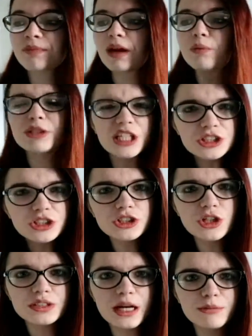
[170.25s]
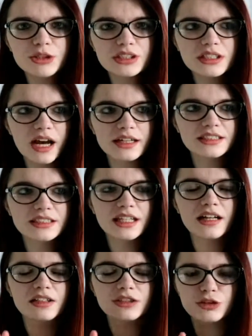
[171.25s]
and which actually shows how much
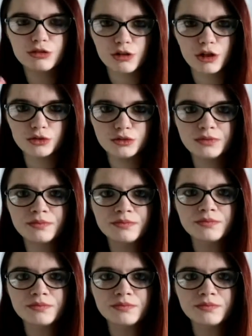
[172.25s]
Castiel has grown